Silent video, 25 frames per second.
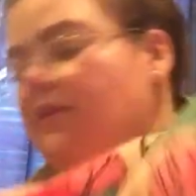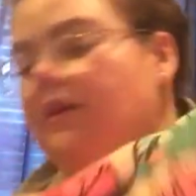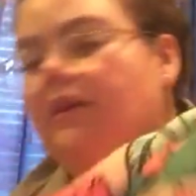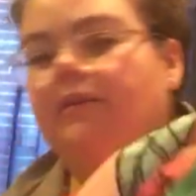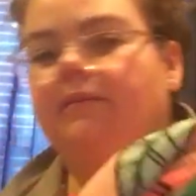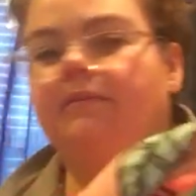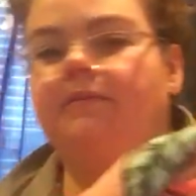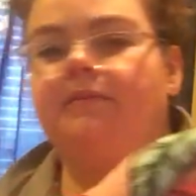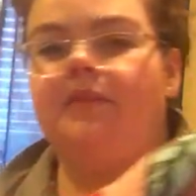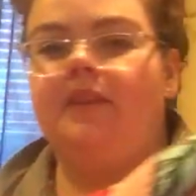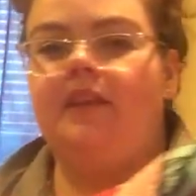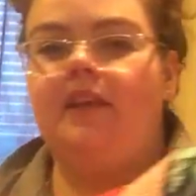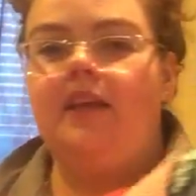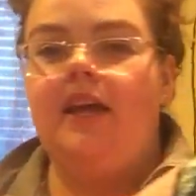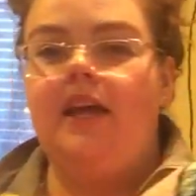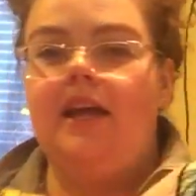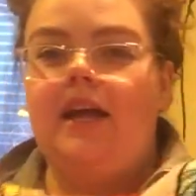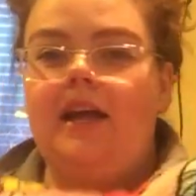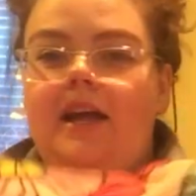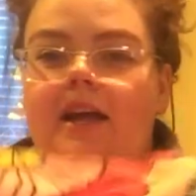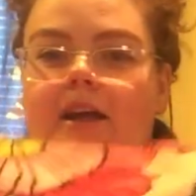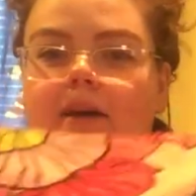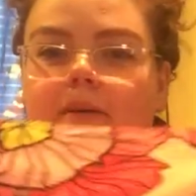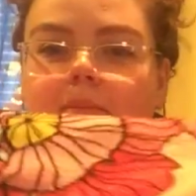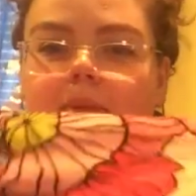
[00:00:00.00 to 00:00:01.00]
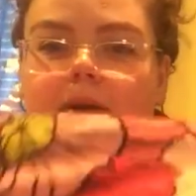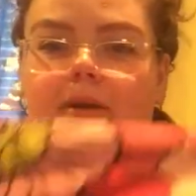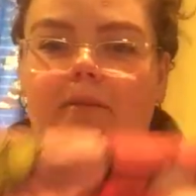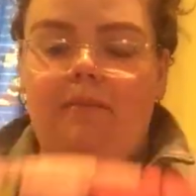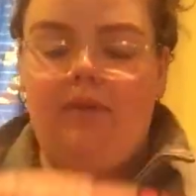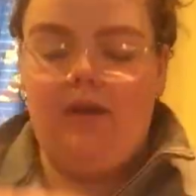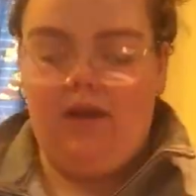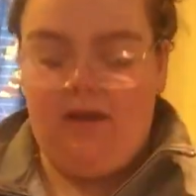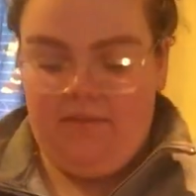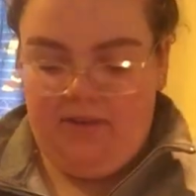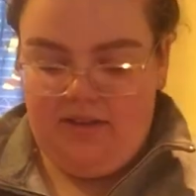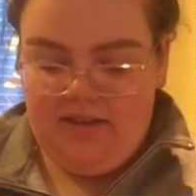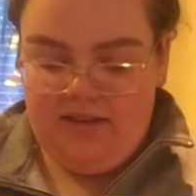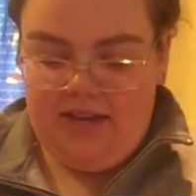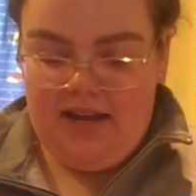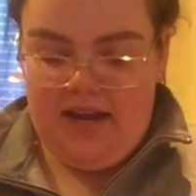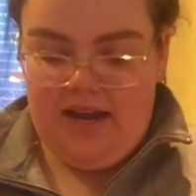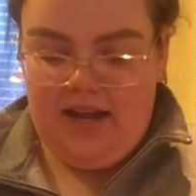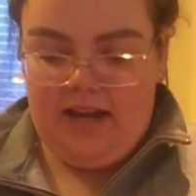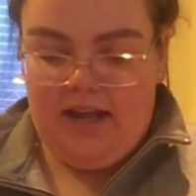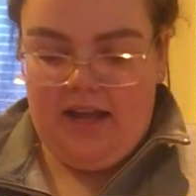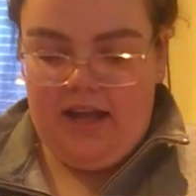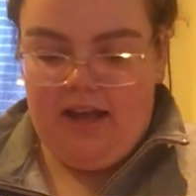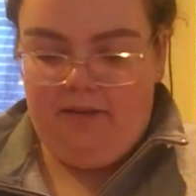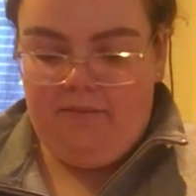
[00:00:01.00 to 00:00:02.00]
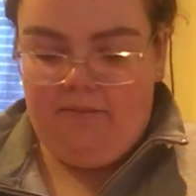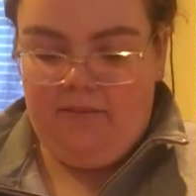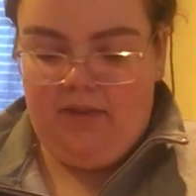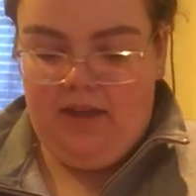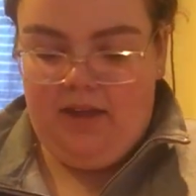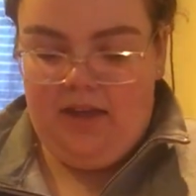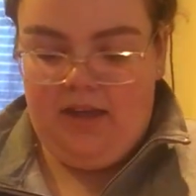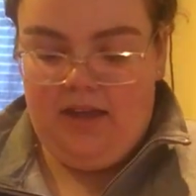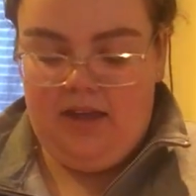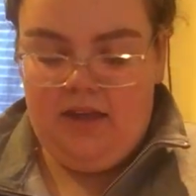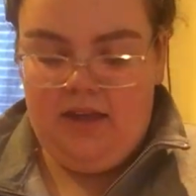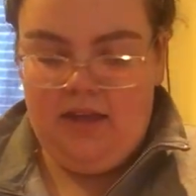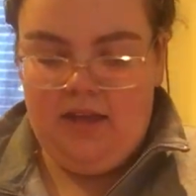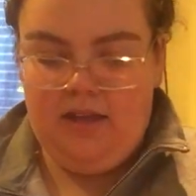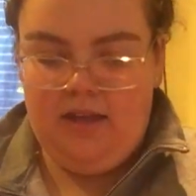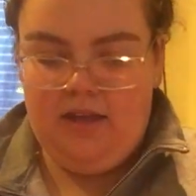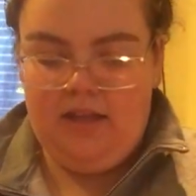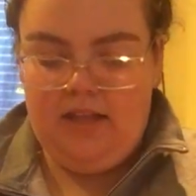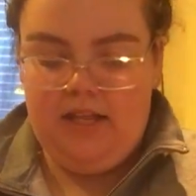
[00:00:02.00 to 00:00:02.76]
Well, my mom and dad got me